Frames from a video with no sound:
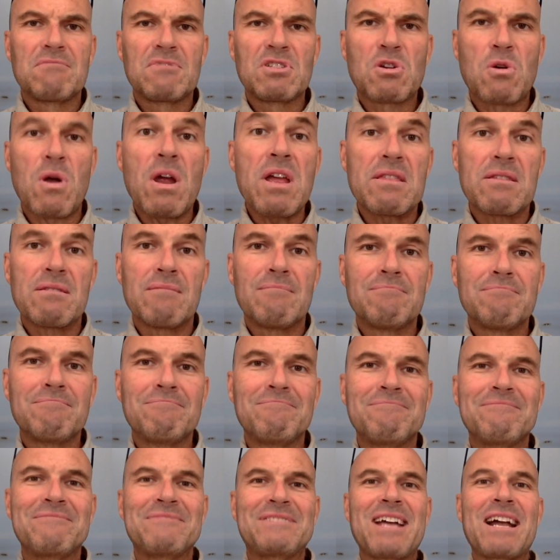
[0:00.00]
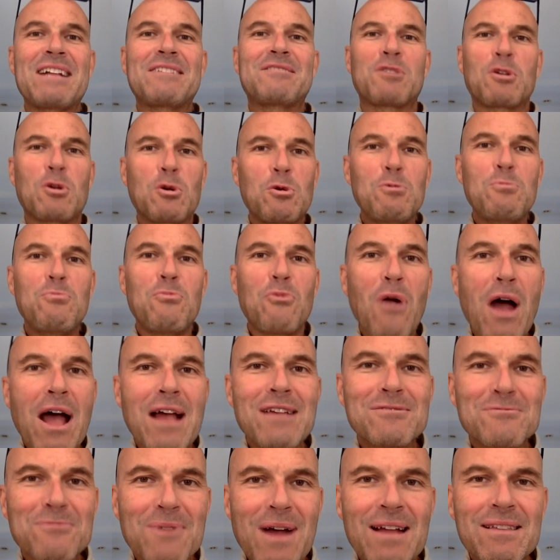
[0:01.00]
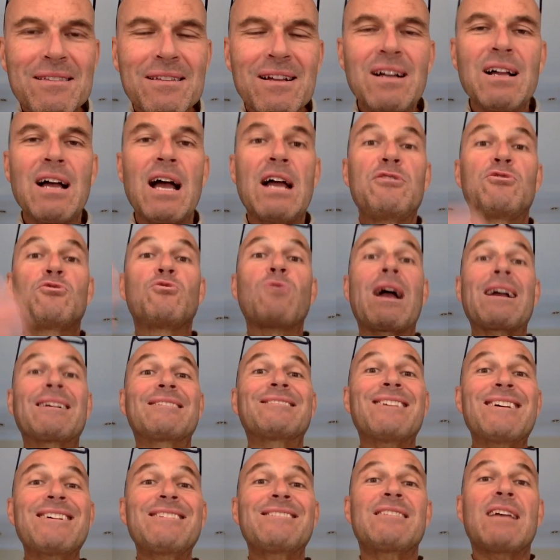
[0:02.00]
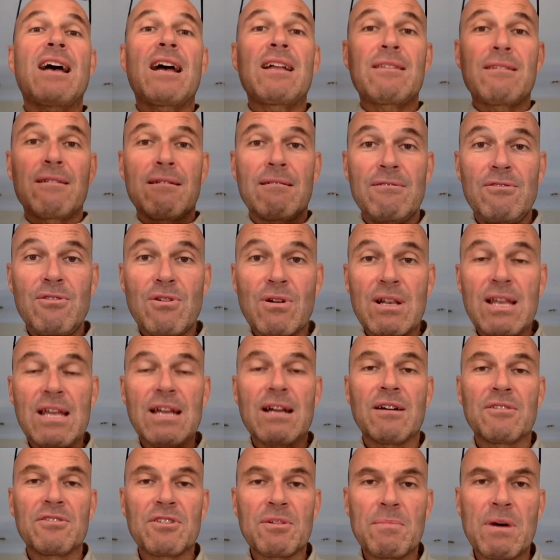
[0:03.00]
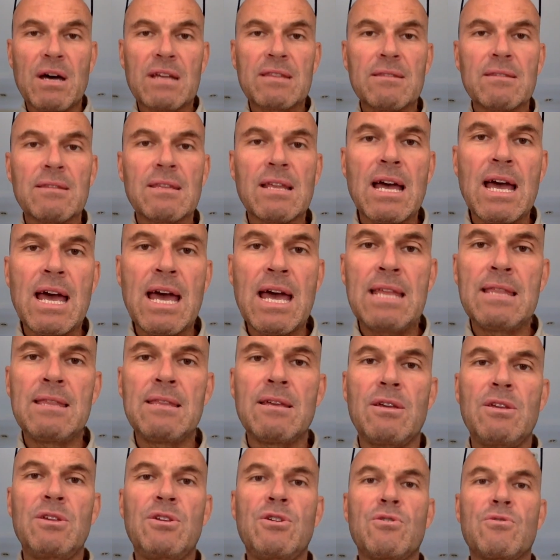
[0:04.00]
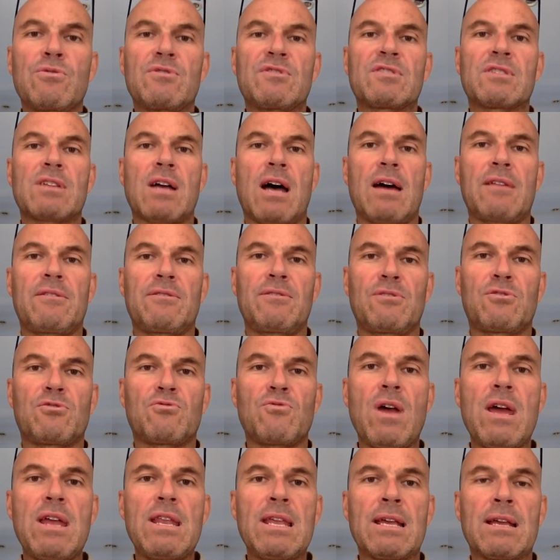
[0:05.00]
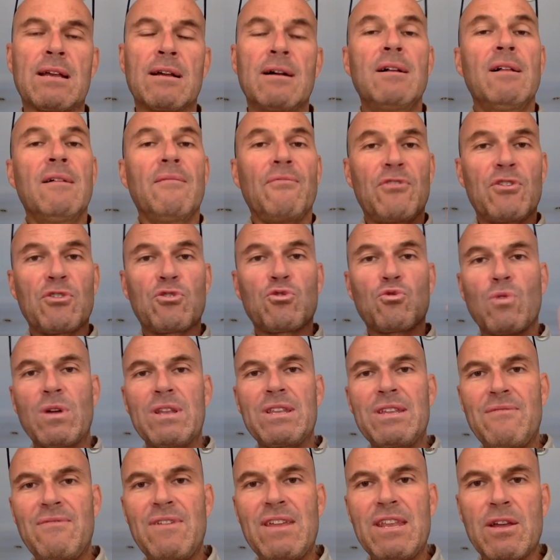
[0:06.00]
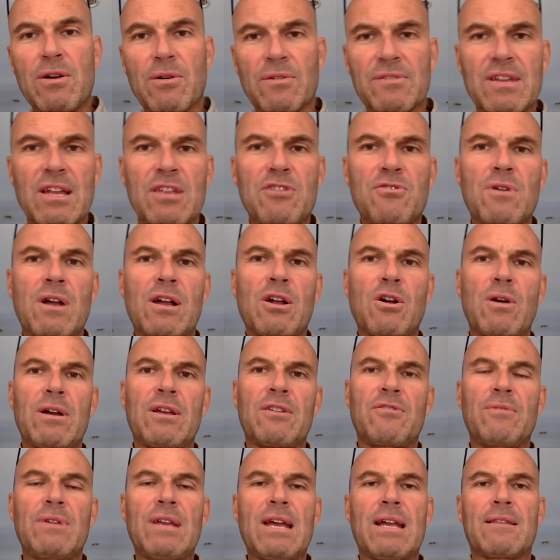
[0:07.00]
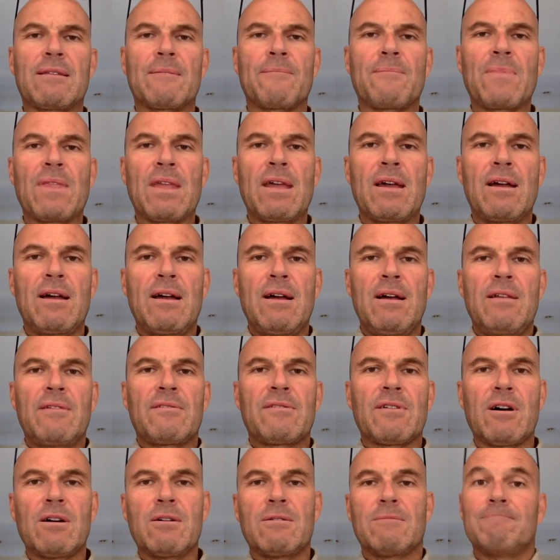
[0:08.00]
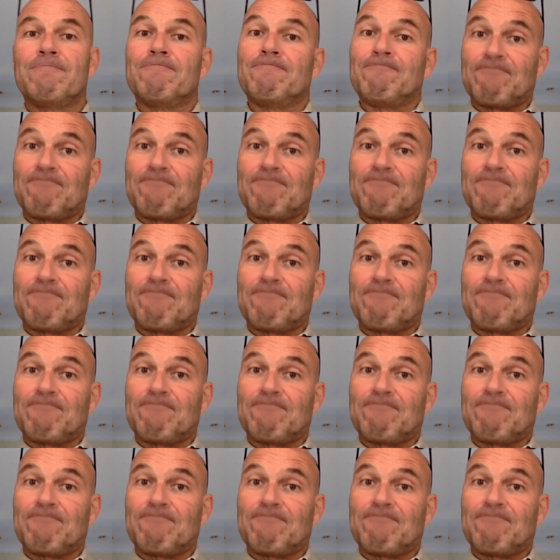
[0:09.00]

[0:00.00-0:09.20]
Great. That's a good price, right? And to access that, you click on the button and you start the training, the 20 videos that you are going to get. So